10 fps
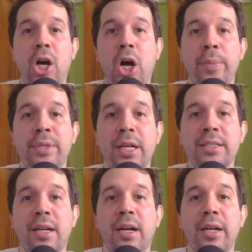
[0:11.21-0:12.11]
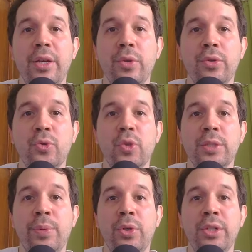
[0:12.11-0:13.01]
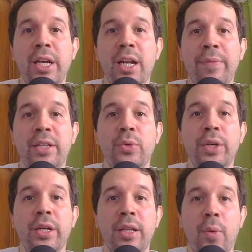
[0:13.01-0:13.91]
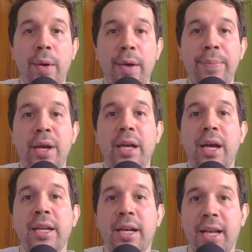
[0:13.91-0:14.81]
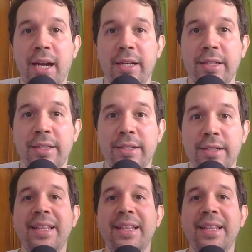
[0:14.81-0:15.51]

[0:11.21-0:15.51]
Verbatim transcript: objects that are used to transport data between the web API and the client.